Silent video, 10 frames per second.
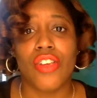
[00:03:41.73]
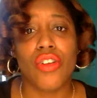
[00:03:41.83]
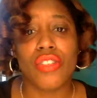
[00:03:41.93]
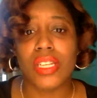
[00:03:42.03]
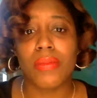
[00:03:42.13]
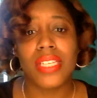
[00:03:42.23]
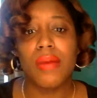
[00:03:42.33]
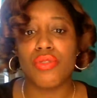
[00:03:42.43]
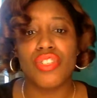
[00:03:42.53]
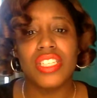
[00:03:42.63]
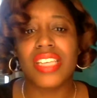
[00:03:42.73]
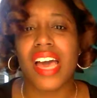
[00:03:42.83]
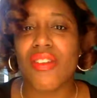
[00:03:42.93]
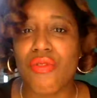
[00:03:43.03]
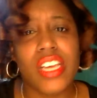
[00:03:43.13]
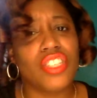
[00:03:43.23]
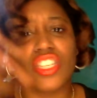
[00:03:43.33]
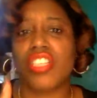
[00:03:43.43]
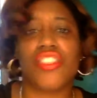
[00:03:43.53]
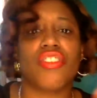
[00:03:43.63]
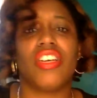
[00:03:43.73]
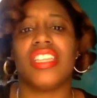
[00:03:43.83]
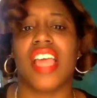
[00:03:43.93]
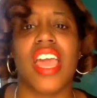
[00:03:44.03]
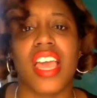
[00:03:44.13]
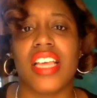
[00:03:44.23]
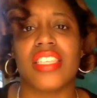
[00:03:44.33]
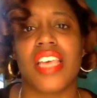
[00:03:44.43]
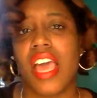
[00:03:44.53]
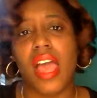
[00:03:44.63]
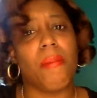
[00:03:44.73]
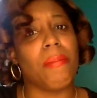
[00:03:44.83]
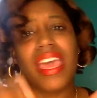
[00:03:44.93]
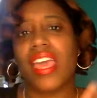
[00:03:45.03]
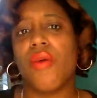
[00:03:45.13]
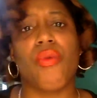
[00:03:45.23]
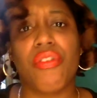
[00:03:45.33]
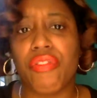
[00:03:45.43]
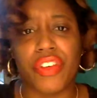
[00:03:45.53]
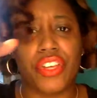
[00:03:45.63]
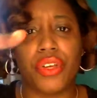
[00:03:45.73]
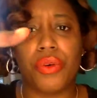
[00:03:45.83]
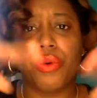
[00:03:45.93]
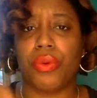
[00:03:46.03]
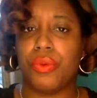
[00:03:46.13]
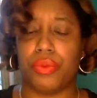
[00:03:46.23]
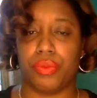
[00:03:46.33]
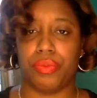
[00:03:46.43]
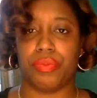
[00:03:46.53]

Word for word: You know, sometimes you just got to readjust certain things and make it work for you.